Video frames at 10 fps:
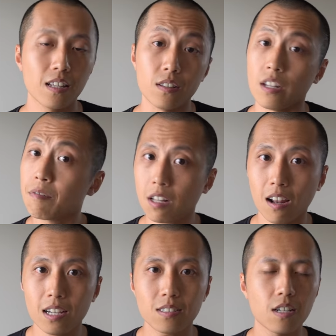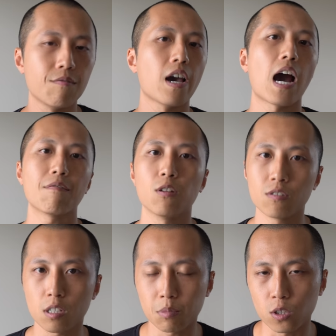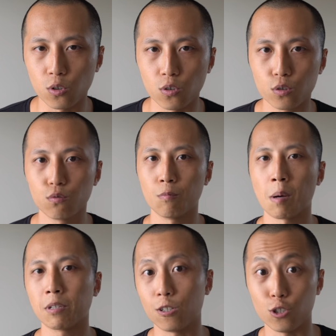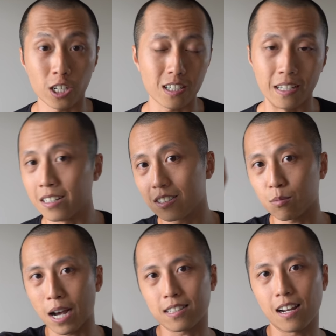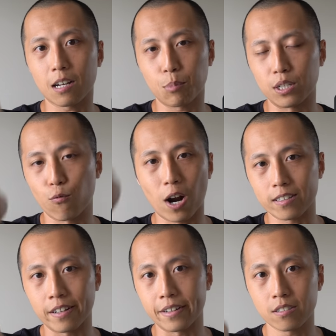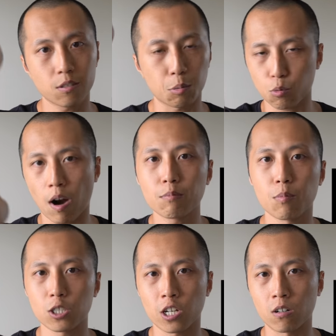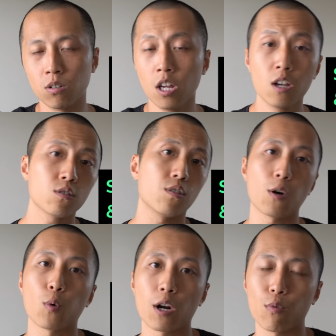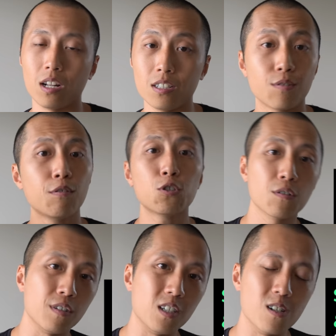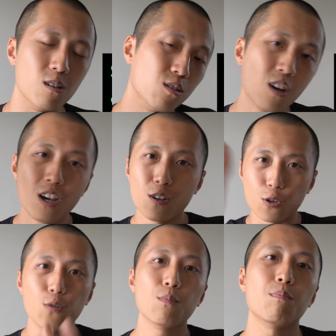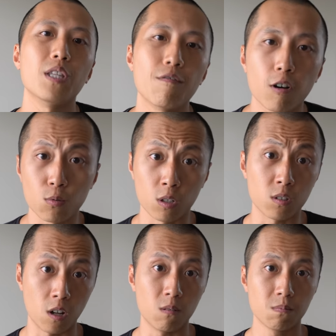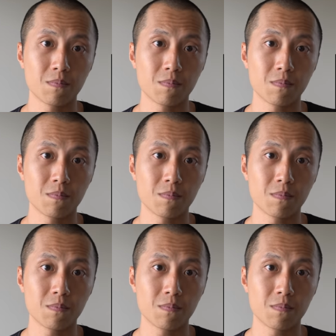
Nevertheless, if you have learned something new, remember to gently smack the like button right there, subscribe to my channel so that when I release future videos, you be the first one to know.